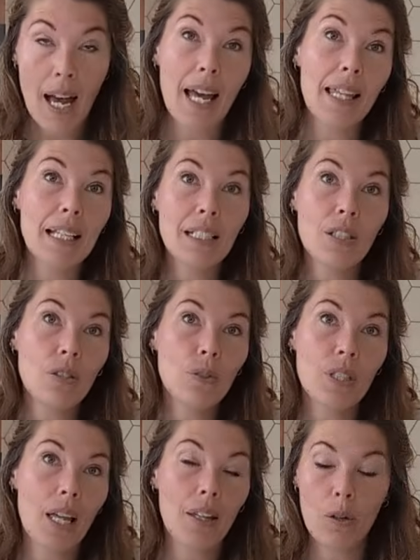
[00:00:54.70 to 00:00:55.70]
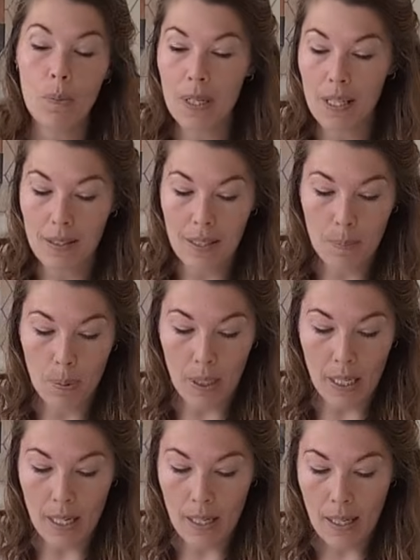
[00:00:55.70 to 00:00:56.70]
I like to use yellow because it's
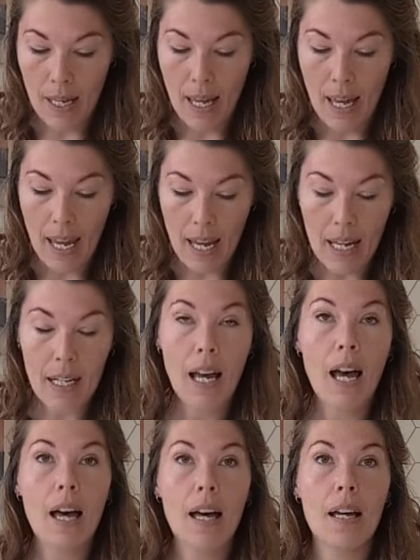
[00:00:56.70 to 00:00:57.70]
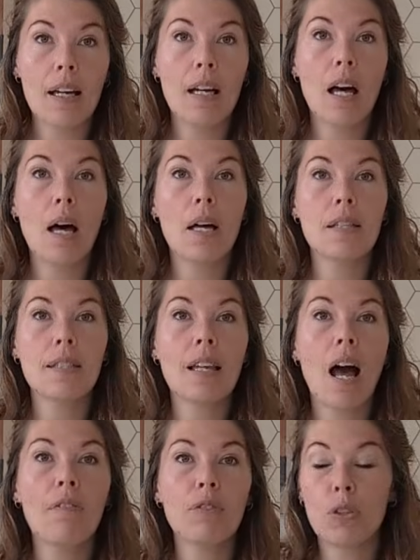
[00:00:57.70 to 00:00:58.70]
pretty, and a
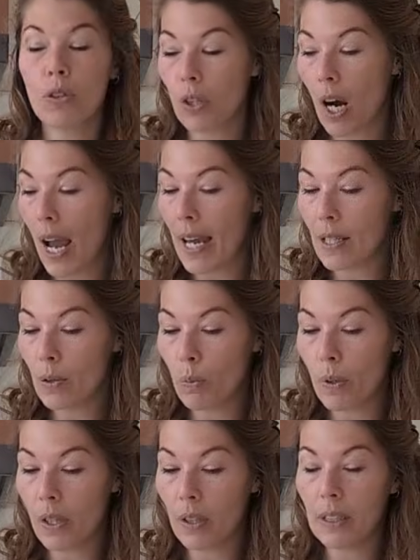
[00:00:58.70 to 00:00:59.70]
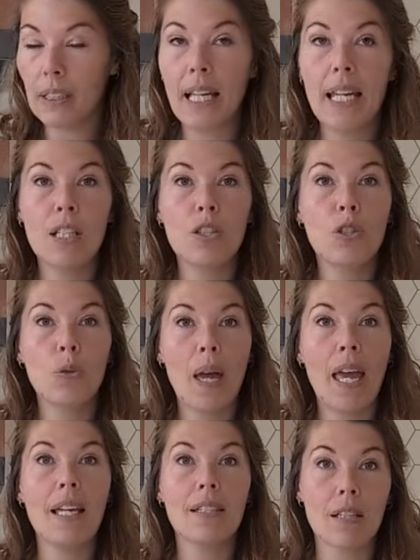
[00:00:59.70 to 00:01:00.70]
softer grind will lend to
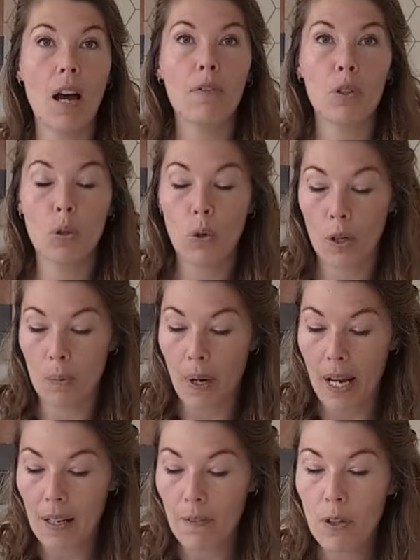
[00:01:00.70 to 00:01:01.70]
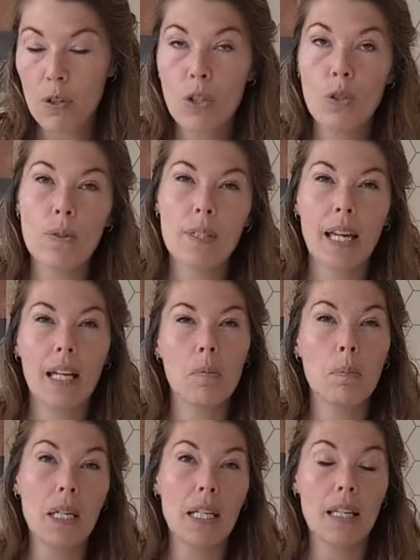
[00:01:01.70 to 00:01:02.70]
a softer cornbread. If you use like a
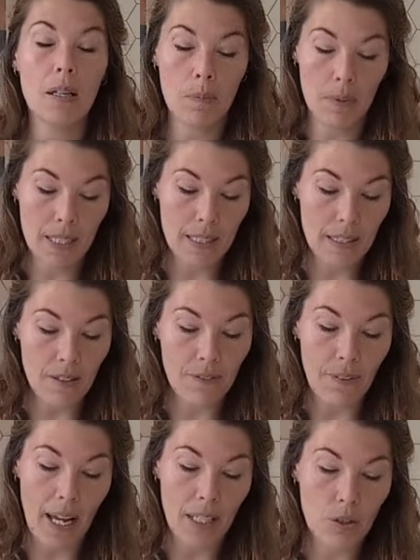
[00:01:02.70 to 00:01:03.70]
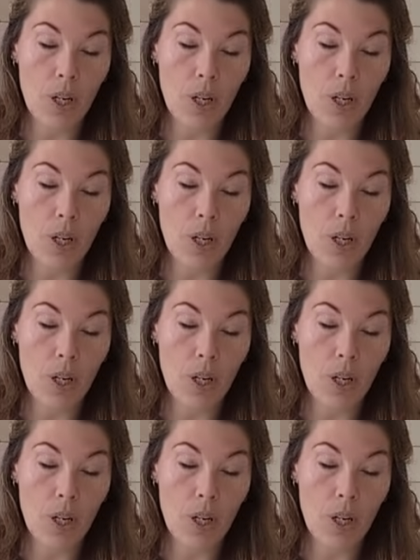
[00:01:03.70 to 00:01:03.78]
medium, this is a fine